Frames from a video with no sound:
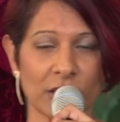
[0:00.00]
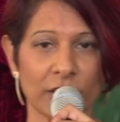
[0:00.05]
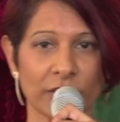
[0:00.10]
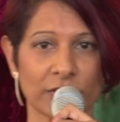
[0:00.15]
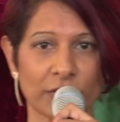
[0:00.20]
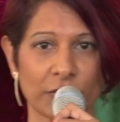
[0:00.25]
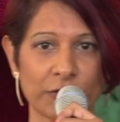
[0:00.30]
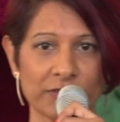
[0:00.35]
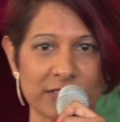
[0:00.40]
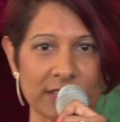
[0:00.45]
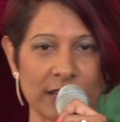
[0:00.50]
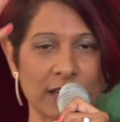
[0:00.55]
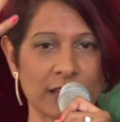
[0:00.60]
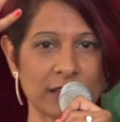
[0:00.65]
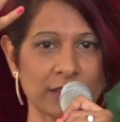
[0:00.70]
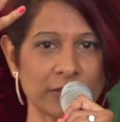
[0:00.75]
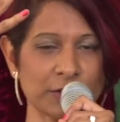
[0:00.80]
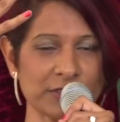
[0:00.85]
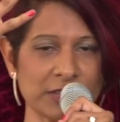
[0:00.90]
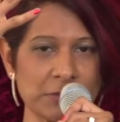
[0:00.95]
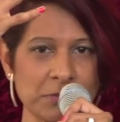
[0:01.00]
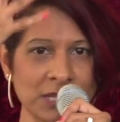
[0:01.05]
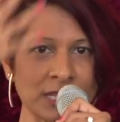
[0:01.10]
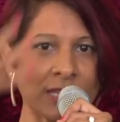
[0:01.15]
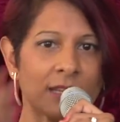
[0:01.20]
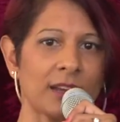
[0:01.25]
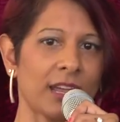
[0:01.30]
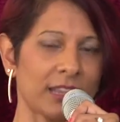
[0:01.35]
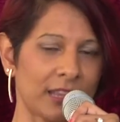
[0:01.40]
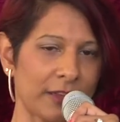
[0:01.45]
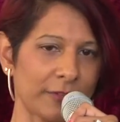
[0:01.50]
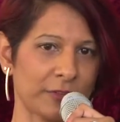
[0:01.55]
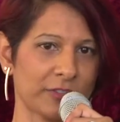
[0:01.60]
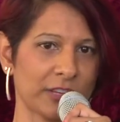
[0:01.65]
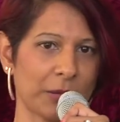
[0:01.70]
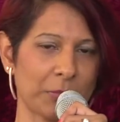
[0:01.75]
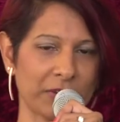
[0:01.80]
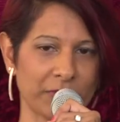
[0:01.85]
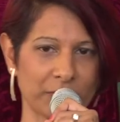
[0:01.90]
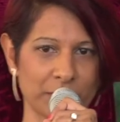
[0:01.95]
So there's a, there's a million I love yous
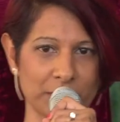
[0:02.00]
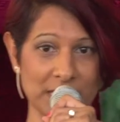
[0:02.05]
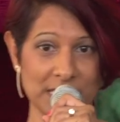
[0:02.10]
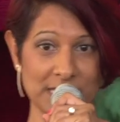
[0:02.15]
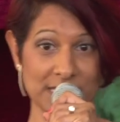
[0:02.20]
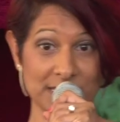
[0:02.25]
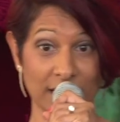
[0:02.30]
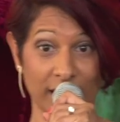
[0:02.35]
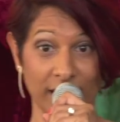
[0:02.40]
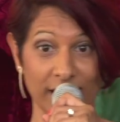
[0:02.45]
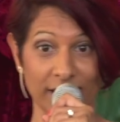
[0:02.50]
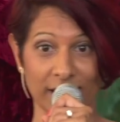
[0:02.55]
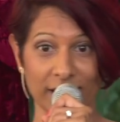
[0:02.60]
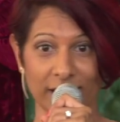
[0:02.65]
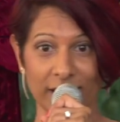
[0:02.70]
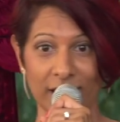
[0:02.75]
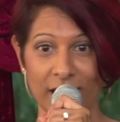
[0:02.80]
coming from the inside.